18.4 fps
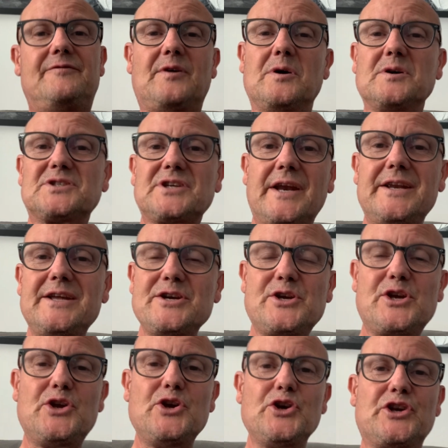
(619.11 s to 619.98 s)
I was any
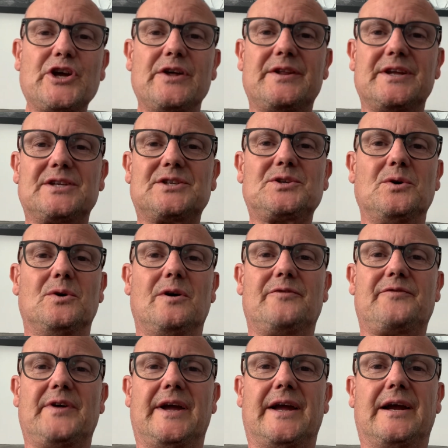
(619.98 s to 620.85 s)
good at this sort of
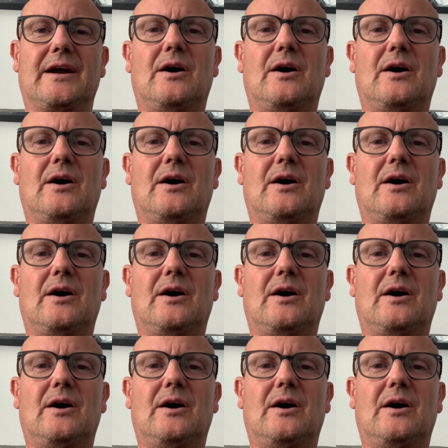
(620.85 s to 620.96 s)
thing,